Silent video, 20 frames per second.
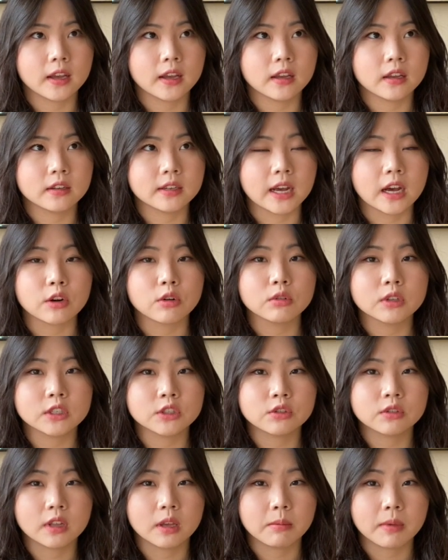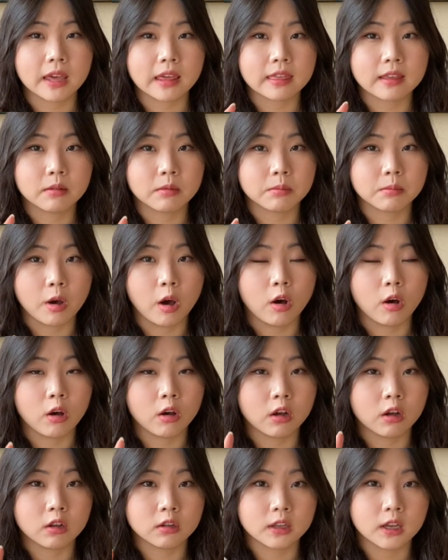not only do they make them
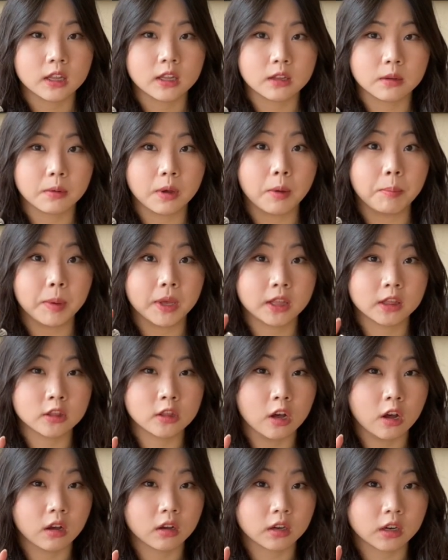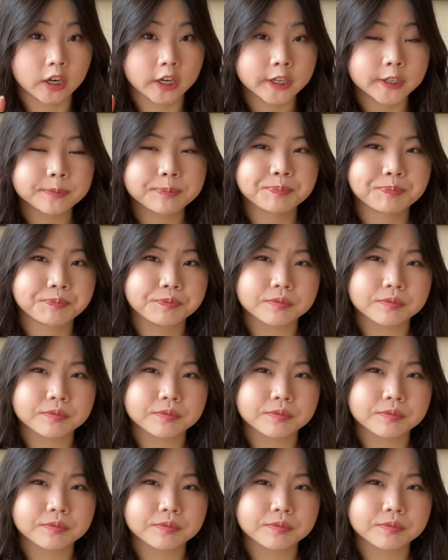all a bit longer